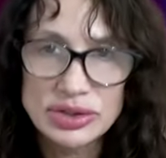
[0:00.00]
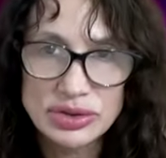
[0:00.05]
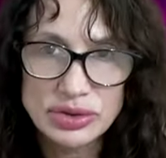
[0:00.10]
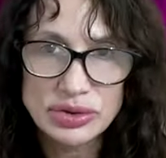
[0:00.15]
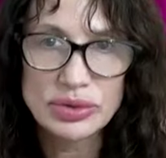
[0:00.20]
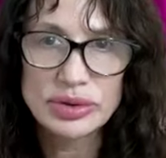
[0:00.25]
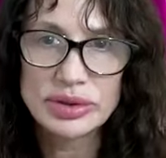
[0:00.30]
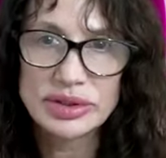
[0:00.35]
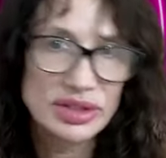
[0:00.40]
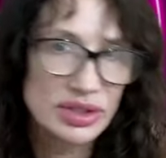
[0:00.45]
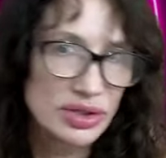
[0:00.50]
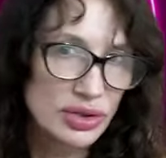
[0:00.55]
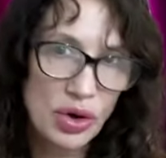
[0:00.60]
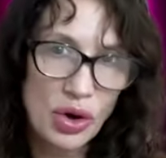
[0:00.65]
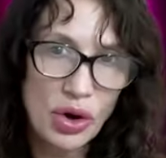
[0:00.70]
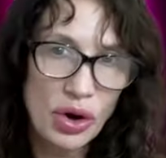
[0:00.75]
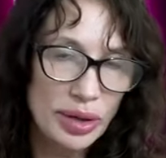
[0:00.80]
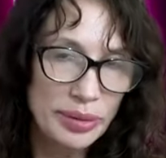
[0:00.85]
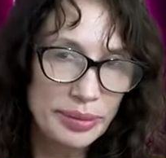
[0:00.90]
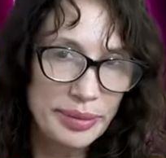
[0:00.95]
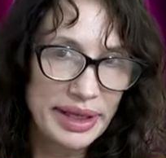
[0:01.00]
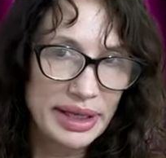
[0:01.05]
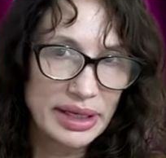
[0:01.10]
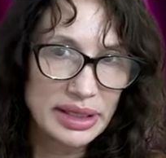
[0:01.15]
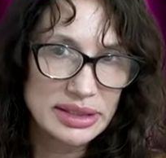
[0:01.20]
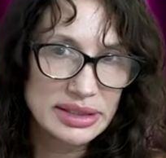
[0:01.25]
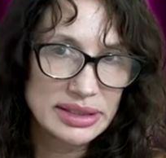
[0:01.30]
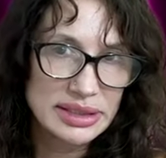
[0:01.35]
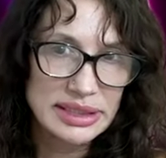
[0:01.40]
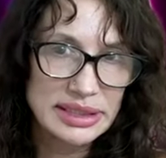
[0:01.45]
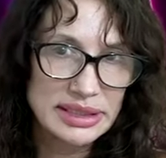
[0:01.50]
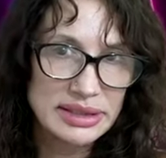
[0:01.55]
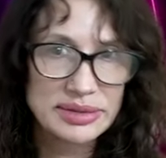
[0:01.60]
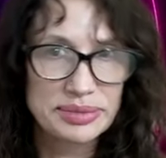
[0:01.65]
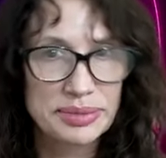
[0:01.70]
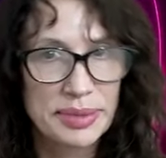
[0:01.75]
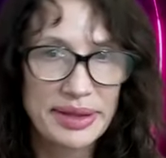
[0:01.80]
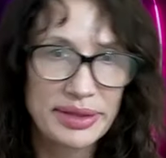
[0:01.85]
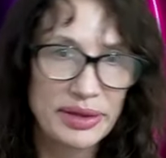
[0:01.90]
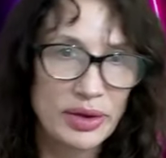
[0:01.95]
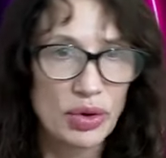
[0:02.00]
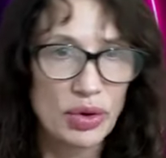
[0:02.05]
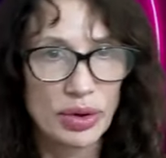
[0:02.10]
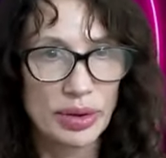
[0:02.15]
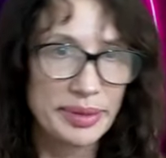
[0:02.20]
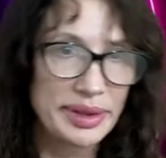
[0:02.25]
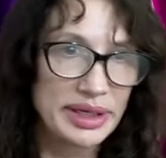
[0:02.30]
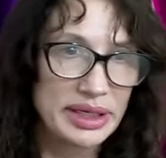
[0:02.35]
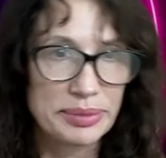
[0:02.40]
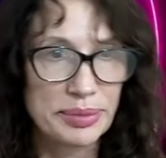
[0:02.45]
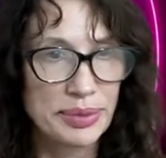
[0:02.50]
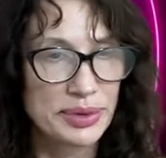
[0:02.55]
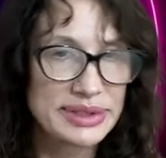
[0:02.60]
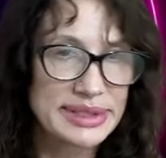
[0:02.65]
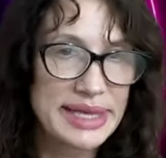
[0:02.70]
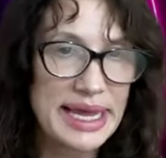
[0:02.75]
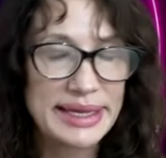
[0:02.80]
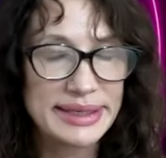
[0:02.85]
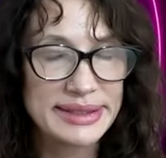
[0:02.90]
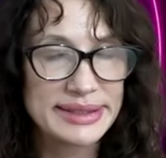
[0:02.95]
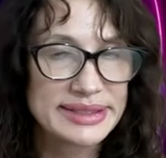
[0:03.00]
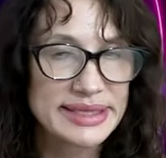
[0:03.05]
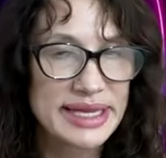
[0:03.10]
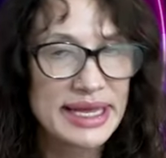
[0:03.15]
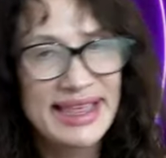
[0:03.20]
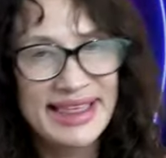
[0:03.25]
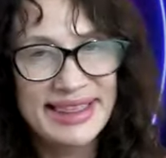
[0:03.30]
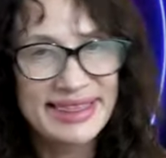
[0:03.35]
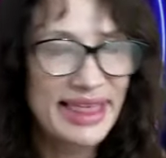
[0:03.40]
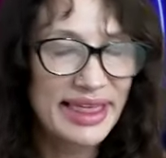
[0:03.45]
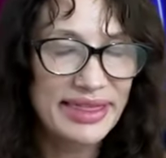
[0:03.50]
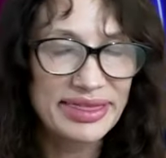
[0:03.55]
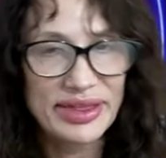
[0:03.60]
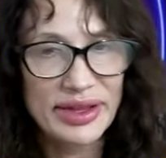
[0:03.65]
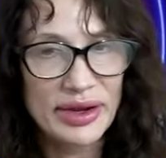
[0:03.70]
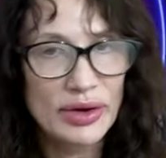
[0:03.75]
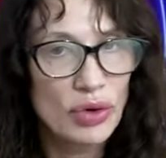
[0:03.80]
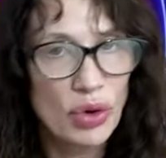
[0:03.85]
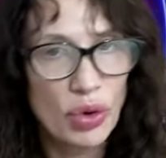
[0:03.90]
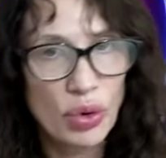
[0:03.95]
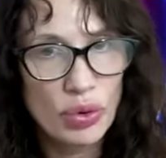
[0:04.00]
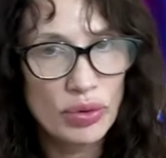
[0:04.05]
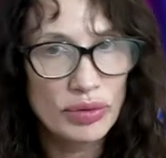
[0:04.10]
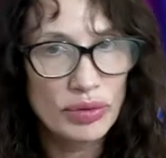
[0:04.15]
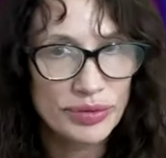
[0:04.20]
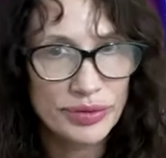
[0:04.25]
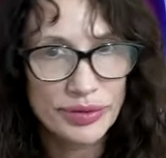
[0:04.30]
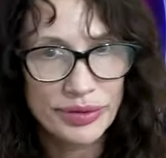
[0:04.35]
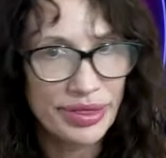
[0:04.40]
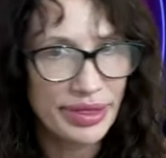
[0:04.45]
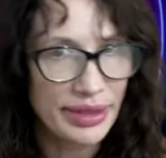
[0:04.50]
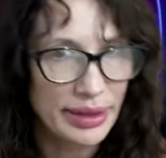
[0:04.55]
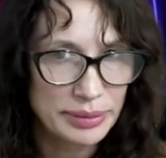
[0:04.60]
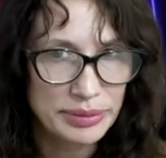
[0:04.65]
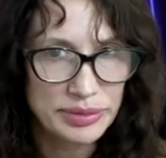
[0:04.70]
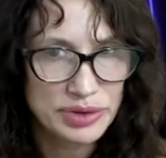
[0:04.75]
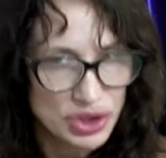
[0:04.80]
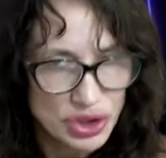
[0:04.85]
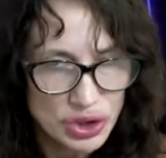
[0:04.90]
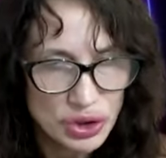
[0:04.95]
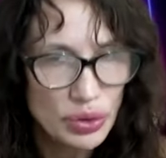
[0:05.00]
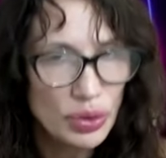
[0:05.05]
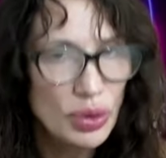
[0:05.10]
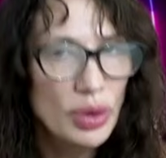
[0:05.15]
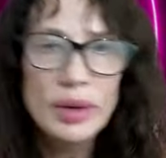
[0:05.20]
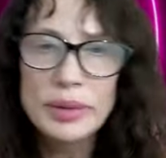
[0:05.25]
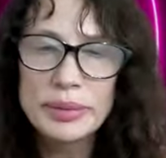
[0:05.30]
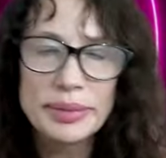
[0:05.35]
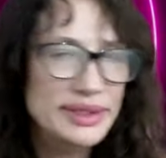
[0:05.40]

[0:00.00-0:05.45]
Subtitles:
towards the karmic's needs, when the karmic pretends that they're over them too,